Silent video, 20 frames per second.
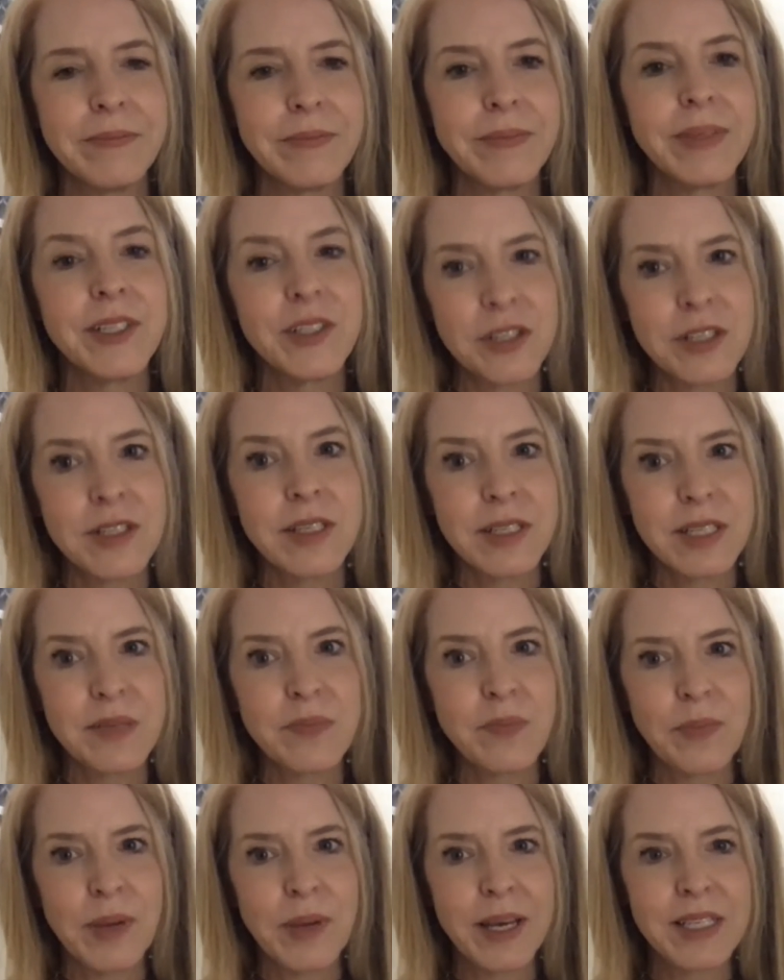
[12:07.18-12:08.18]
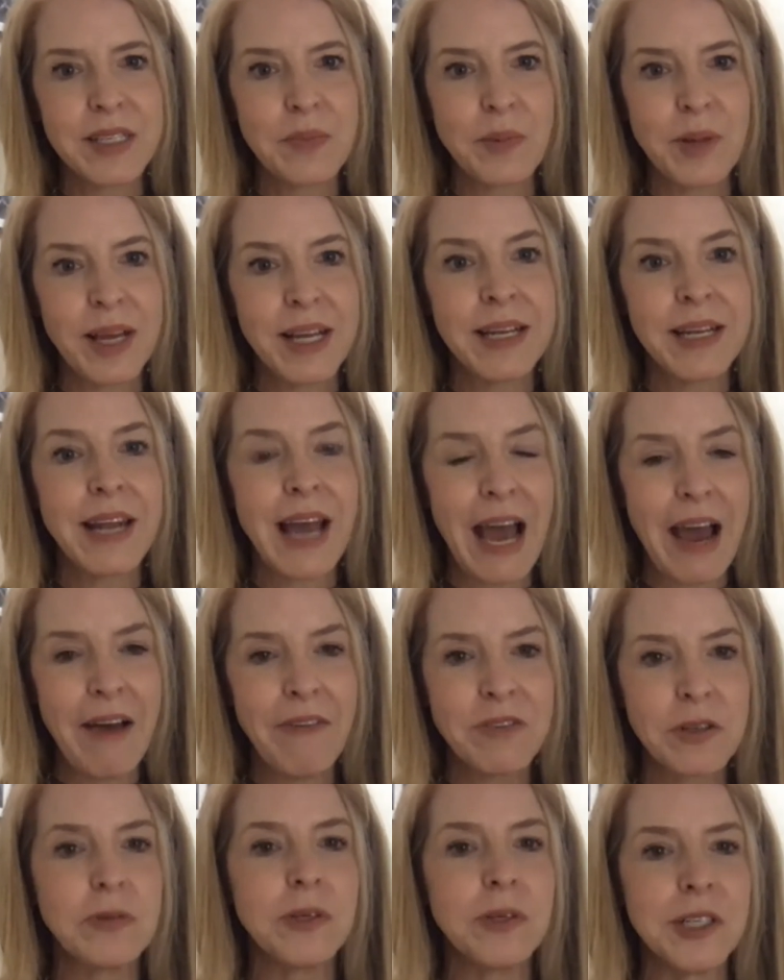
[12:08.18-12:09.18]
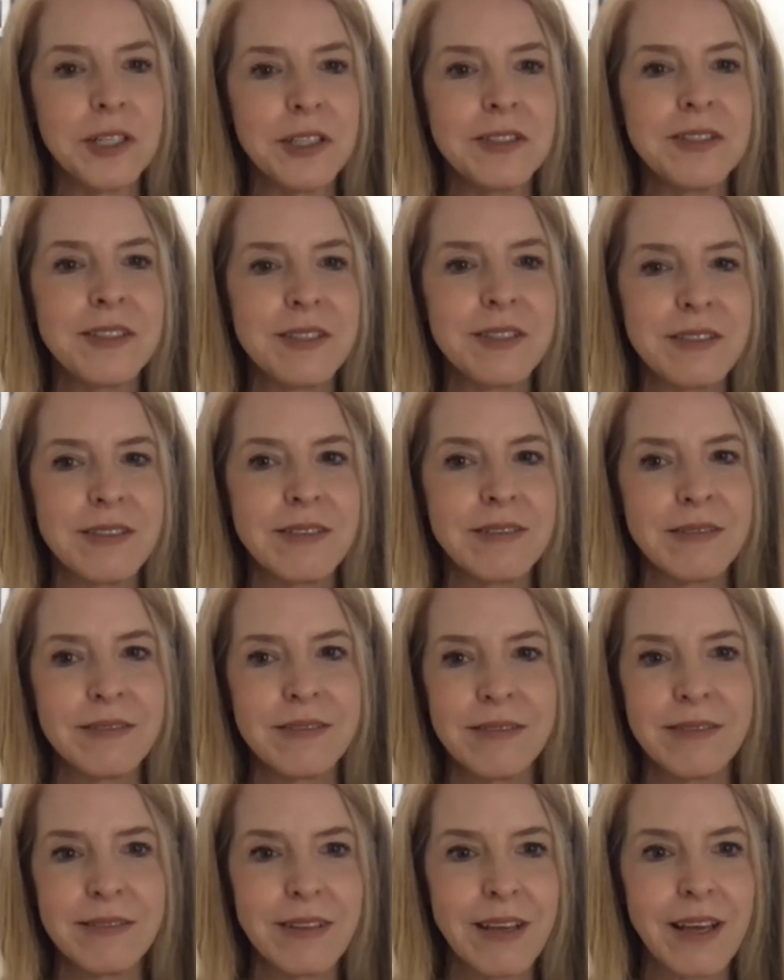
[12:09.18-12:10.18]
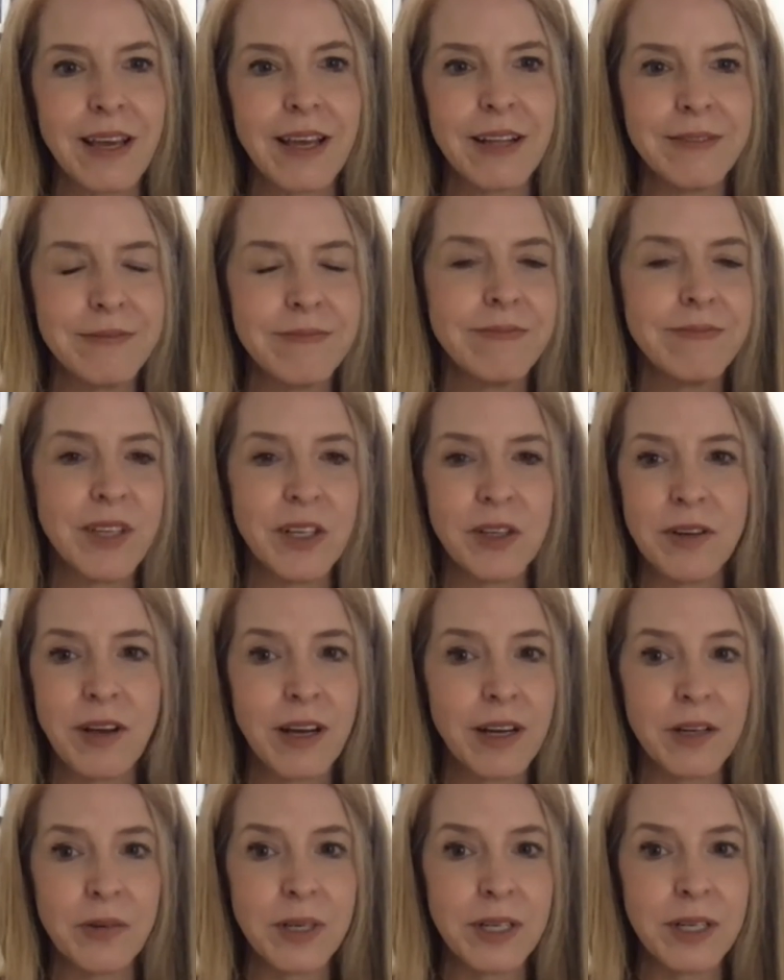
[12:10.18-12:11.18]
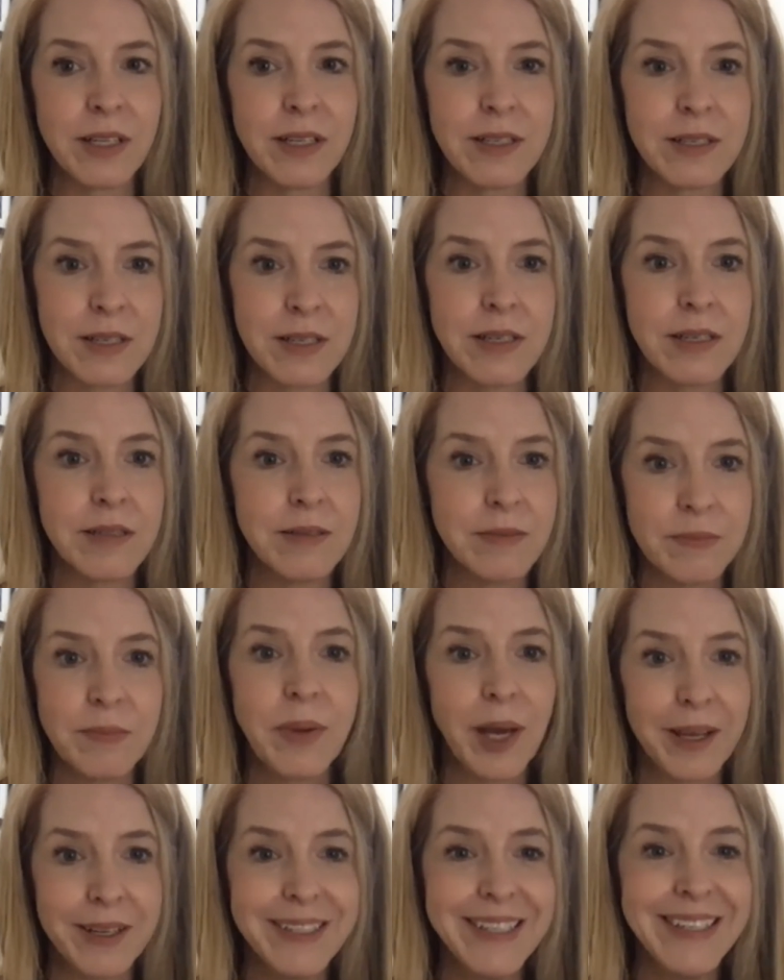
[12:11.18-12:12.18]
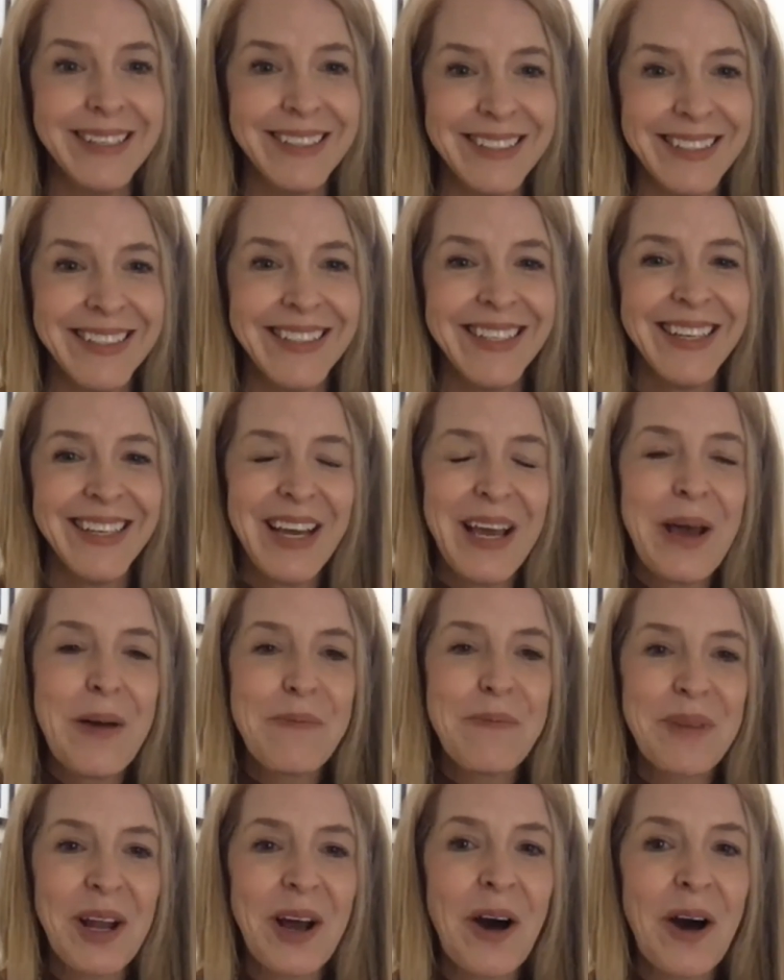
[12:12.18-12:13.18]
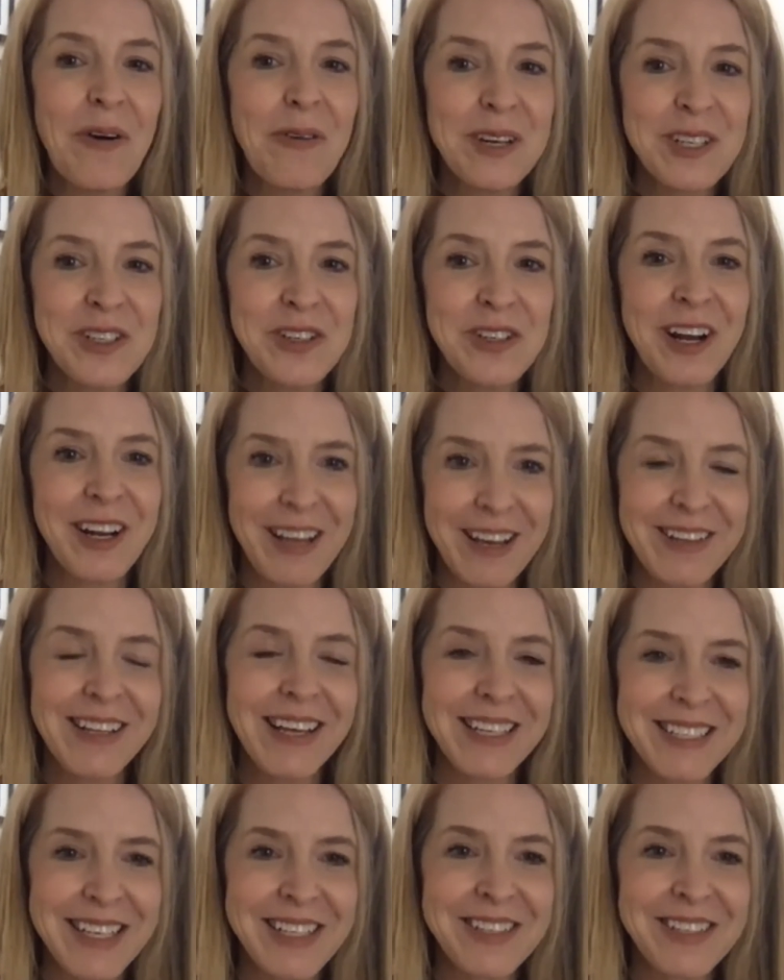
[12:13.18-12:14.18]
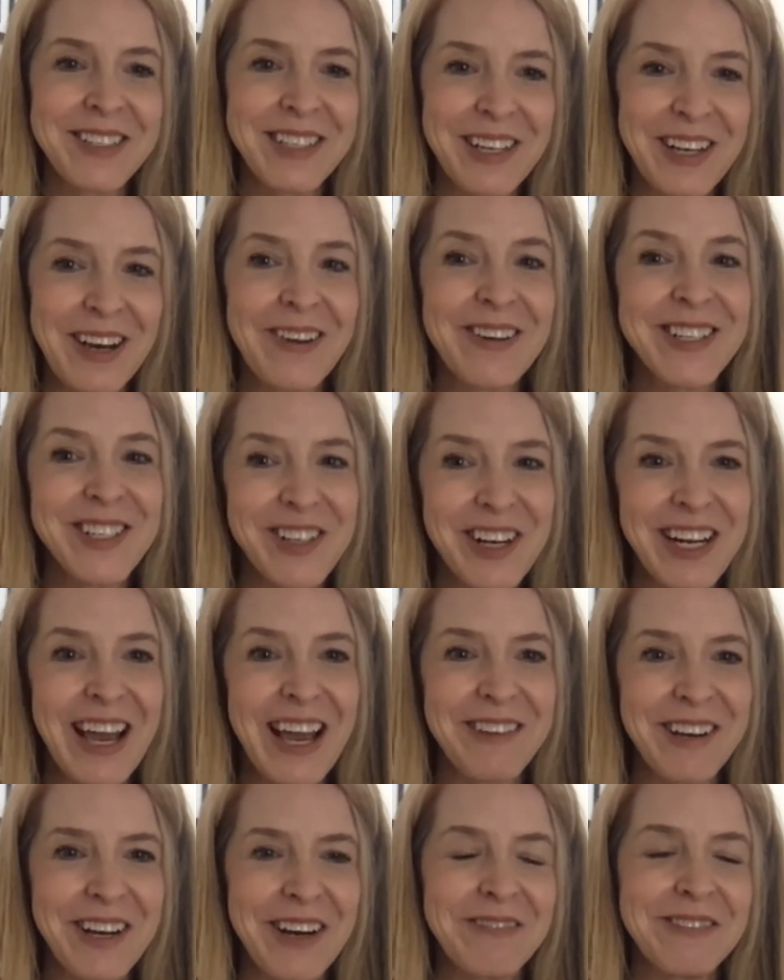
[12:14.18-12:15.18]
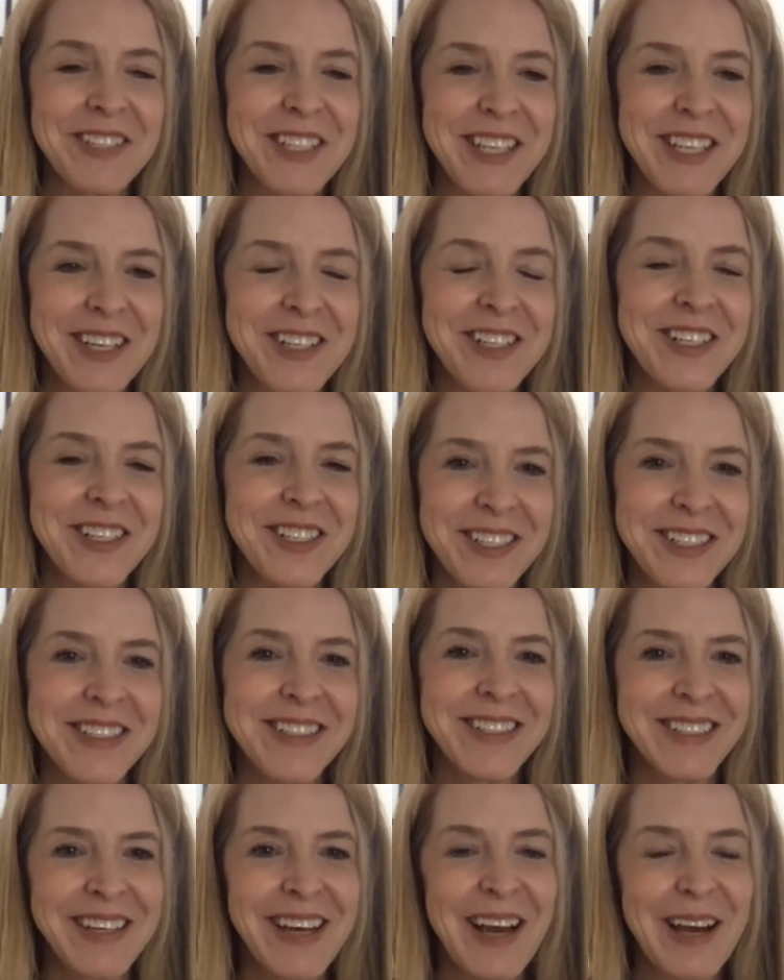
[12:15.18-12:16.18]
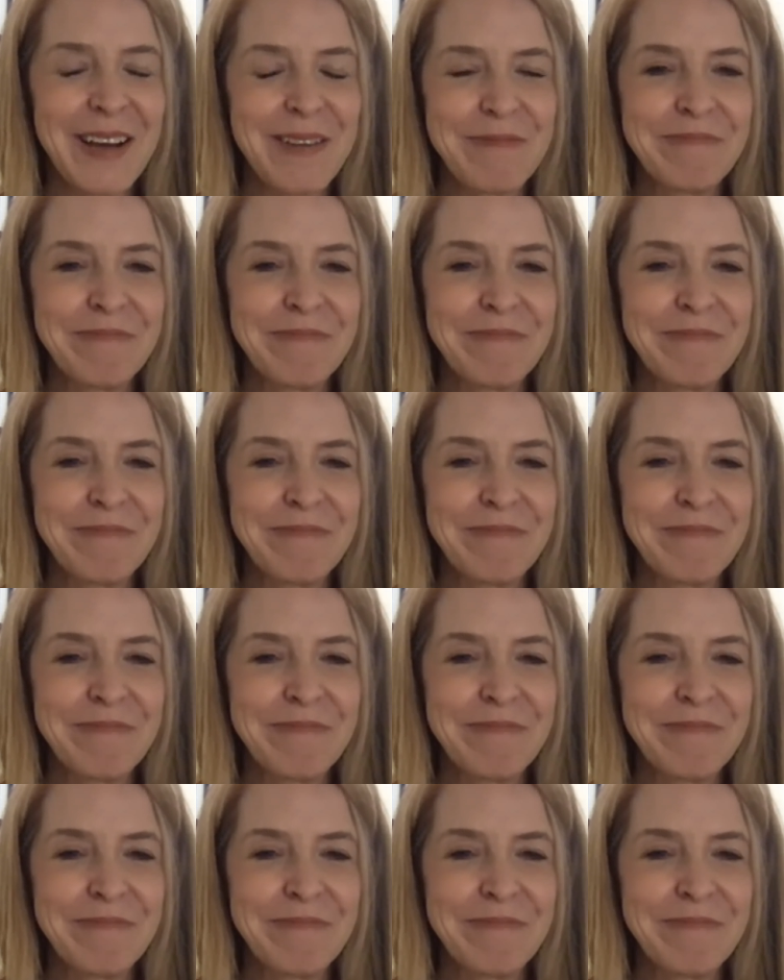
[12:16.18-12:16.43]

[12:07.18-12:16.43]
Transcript: But just explain it afterwards, and they're not going to want to listen. But always try to, like Daniel said, always try to have that conversation. Yeah.